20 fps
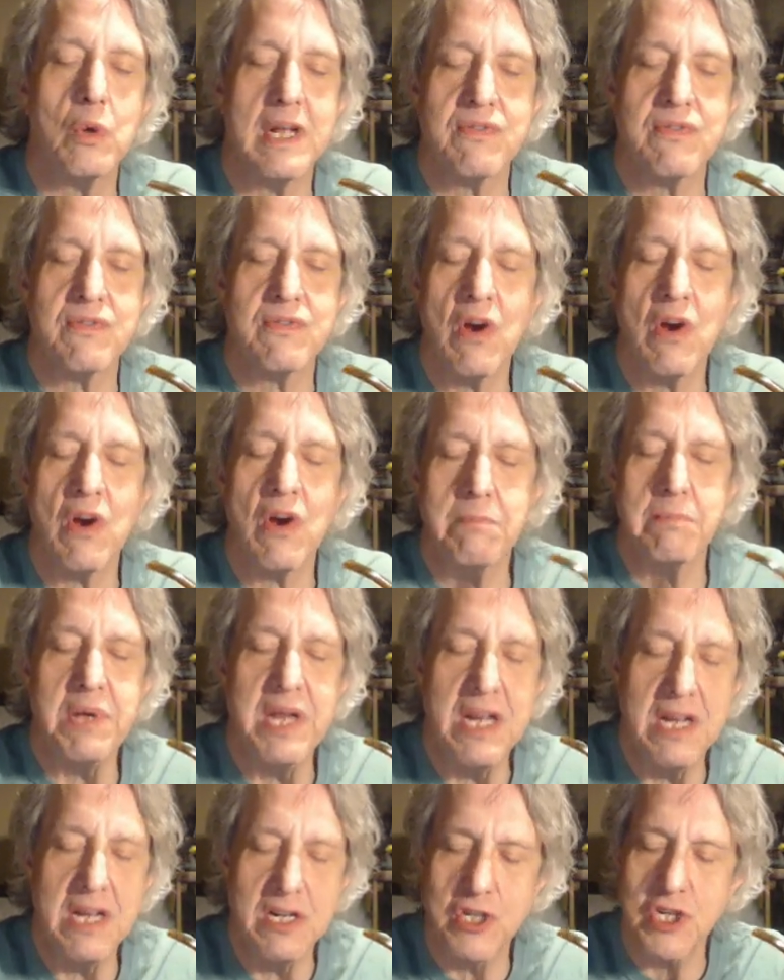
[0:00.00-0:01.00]
It's very
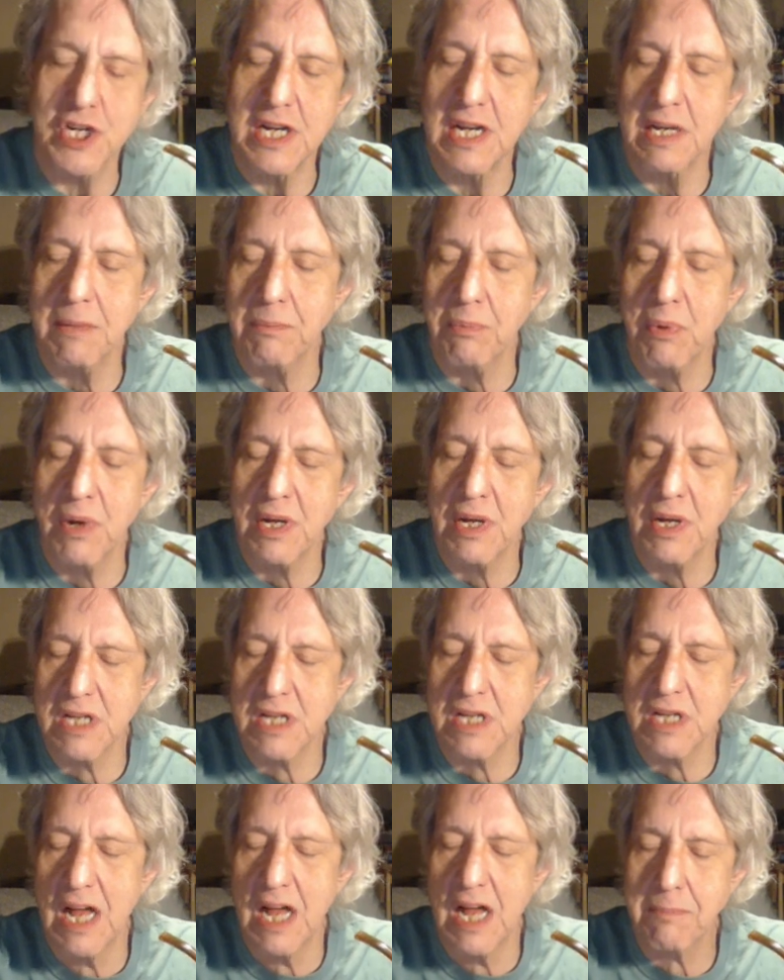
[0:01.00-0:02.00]
peachy. It brings
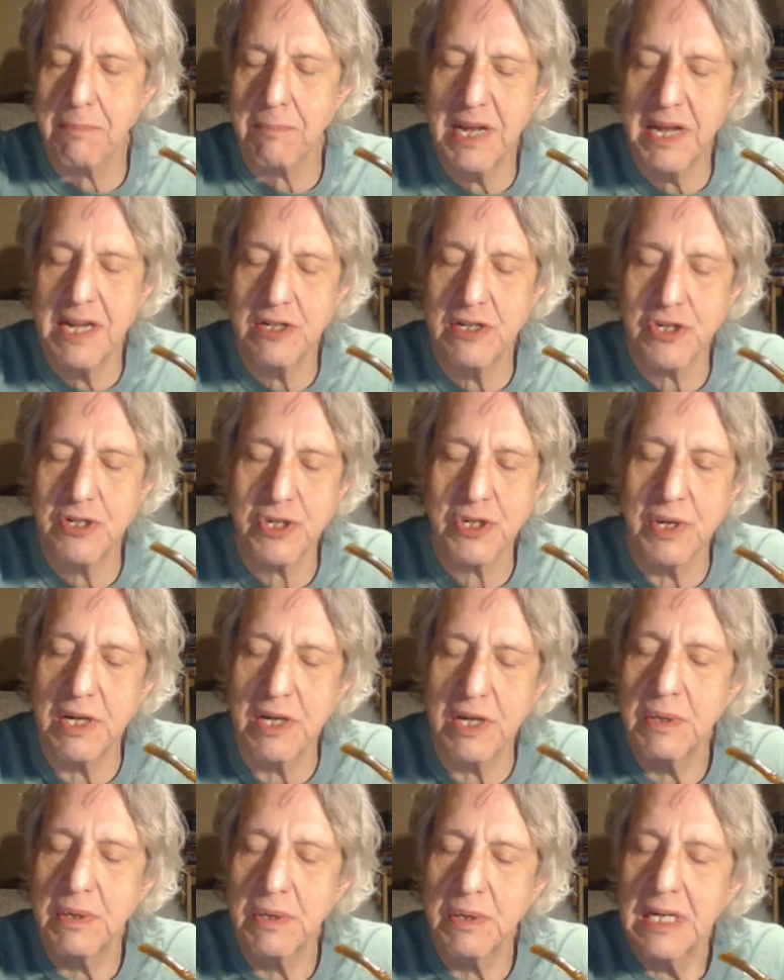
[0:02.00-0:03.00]
a lot of peach to
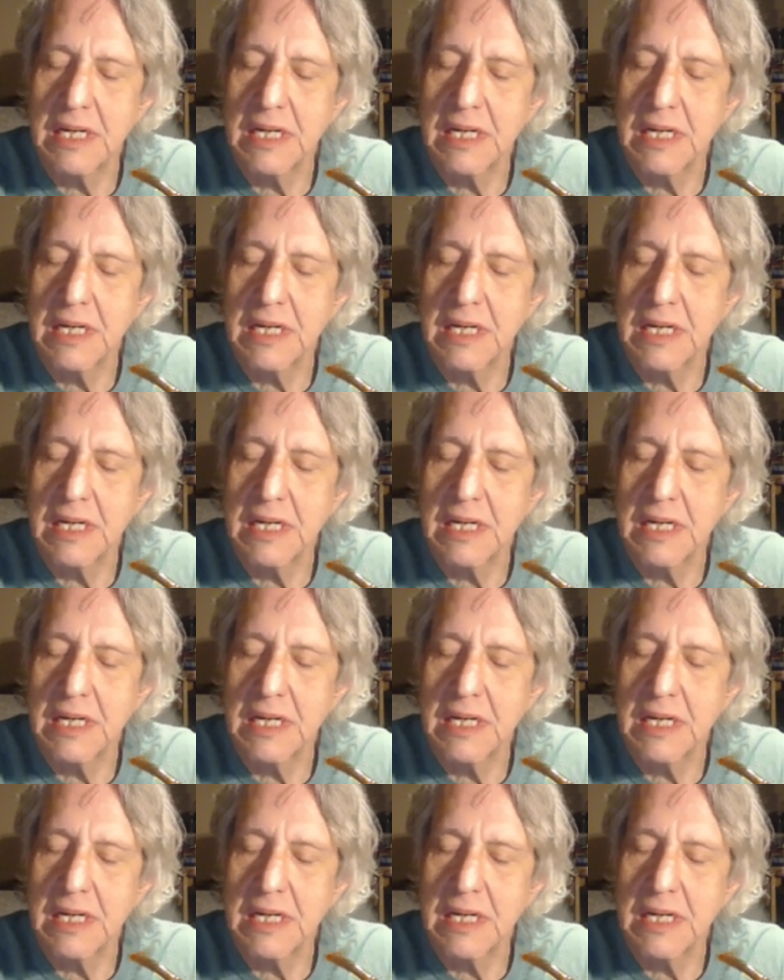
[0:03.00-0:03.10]
you.